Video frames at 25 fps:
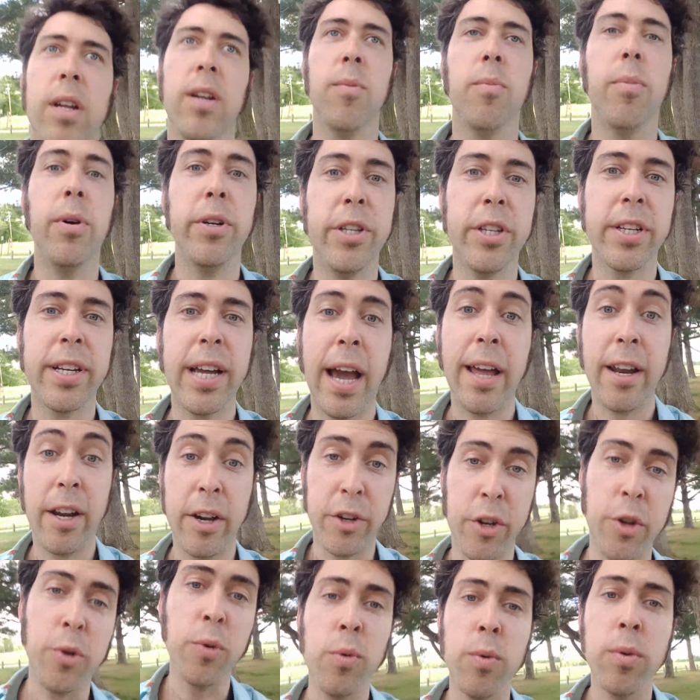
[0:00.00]
but you gotta
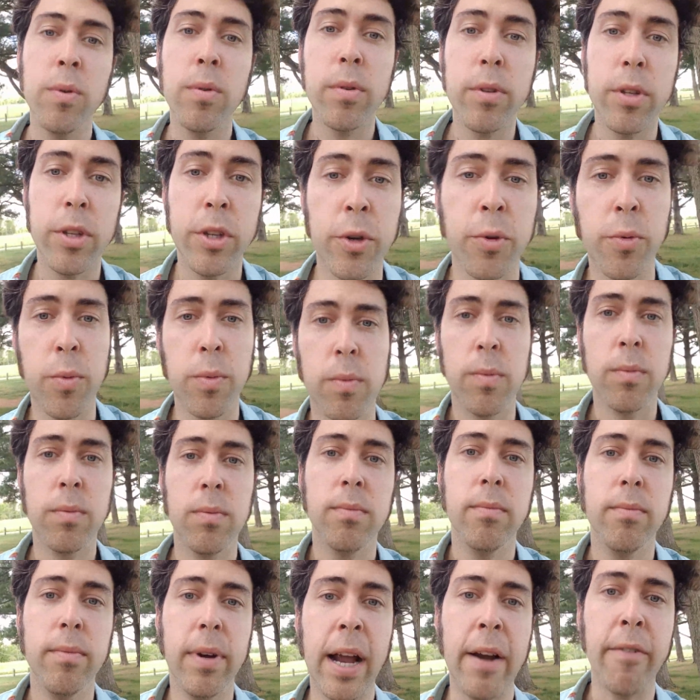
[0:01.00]
do you
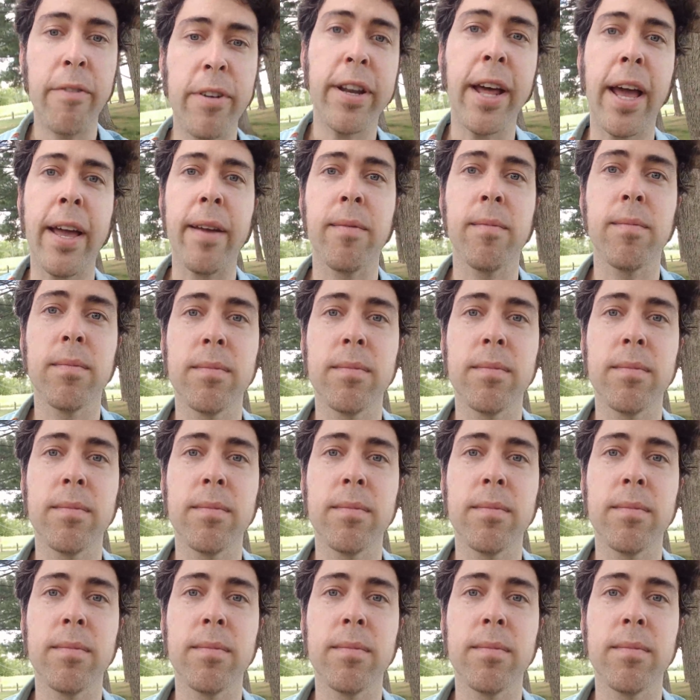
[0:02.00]
every day.